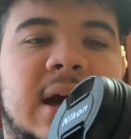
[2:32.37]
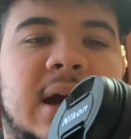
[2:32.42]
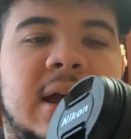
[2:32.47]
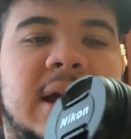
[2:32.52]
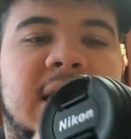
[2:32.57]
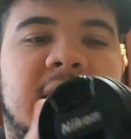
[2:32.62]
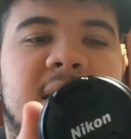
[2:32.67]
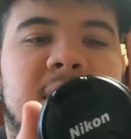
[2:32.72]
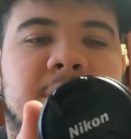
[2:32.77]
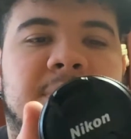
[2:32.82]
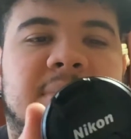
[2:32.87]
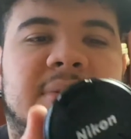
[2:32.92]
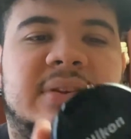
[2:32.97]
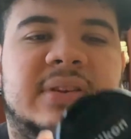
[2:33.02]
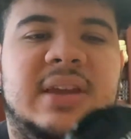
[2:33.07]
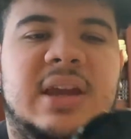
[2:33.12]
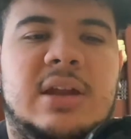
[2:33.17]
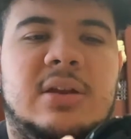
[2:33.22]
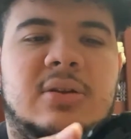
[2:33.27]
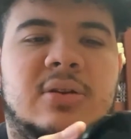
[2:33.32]
It comes
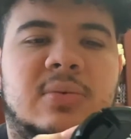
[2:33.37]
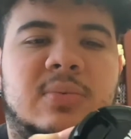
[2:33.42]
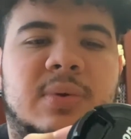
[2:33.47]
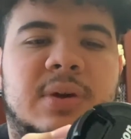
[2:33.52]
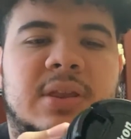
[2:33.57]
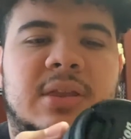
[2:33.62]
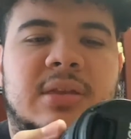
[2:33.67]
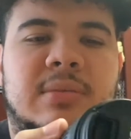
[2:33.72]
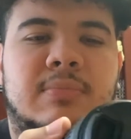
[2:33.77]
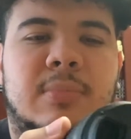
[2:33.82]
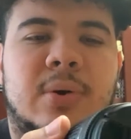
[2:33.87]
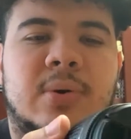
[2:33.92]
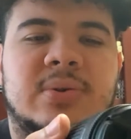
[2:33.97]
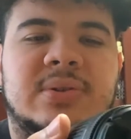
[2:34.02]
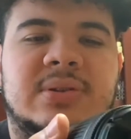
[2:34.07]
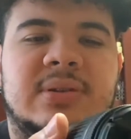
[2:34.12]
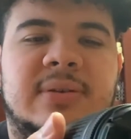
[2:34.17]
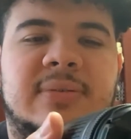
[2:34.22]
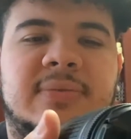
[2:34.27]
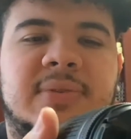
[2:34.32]
standard with
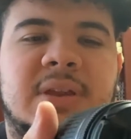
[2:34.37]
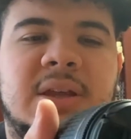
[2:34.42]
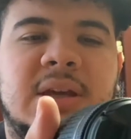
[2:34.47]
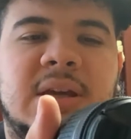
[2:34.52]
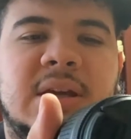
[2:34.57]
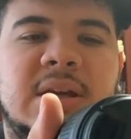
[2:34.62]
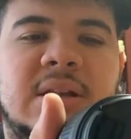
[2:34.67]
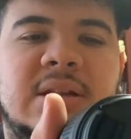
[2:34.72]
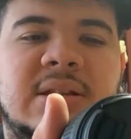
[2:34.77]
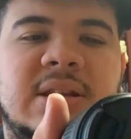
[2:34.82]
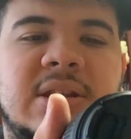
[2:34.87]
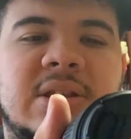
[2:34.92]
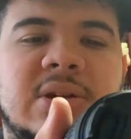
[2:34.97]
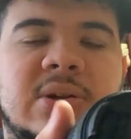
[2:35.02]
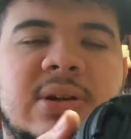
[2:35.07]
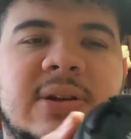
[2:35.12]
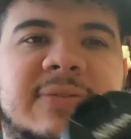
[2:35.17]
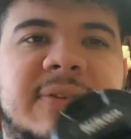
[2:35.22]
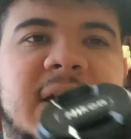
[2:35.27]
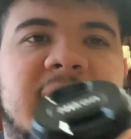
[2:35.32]
most of the
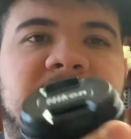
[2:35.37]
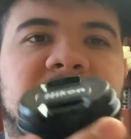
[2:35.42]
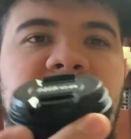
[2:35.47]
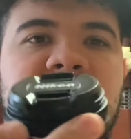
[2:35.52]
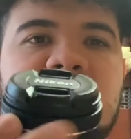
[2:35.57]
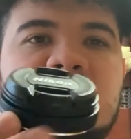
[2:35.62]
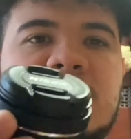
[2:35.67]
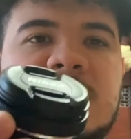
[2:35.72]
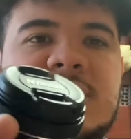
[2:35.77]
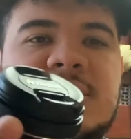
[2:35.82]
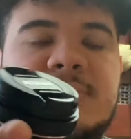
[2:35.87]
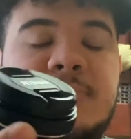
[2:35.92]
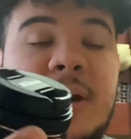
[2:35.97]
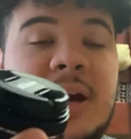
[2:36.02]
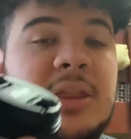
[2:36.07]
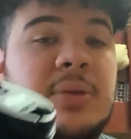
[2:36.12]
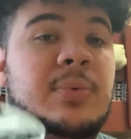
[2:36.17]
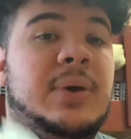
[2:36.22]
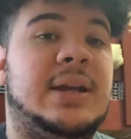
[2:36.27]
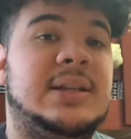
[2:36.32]
D3500s. By
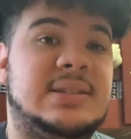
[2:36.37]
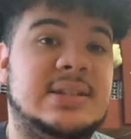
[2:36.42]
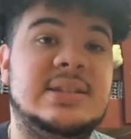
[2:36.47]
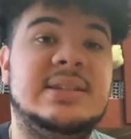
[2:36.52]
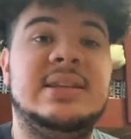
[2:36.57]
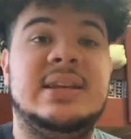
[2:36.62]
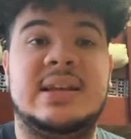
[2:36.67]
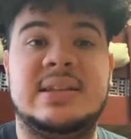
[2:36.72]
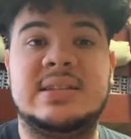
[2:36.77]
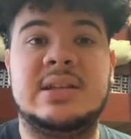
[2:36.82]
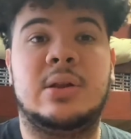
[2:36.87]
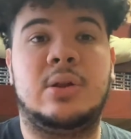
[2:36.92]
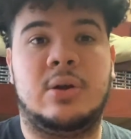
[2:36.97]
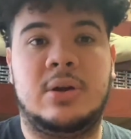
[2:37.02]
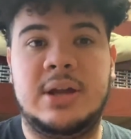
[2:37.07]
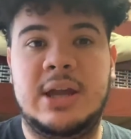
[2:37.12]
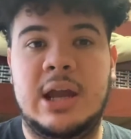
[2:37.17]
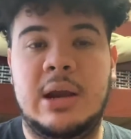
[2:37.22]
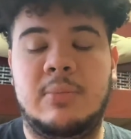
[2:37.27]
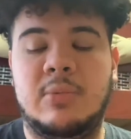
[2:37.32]
the way, it's a DSLR
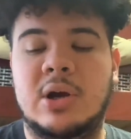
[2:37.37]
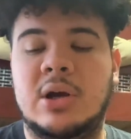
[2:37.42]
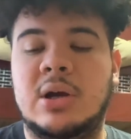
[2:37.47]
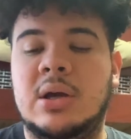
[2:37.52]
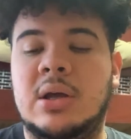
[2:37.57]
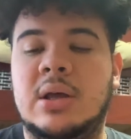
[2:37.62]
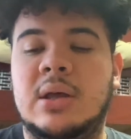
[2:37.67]
camera.